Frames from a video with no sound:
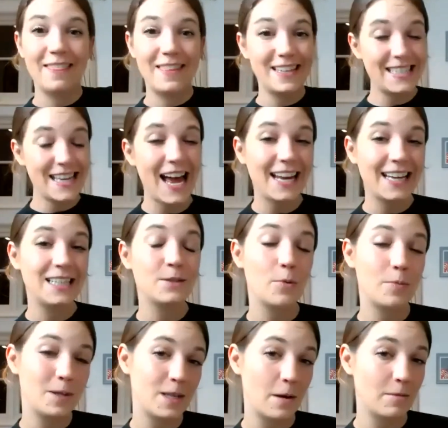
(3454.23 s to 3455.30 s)
the tannins
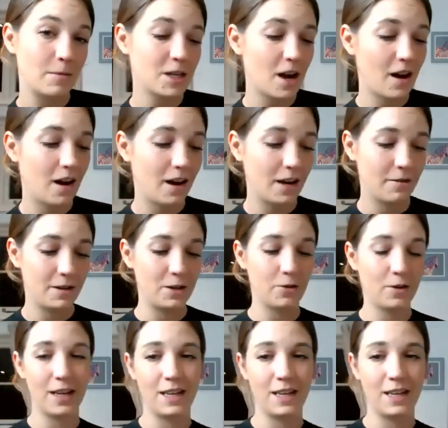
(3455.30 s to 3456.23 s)
will be so much higher in your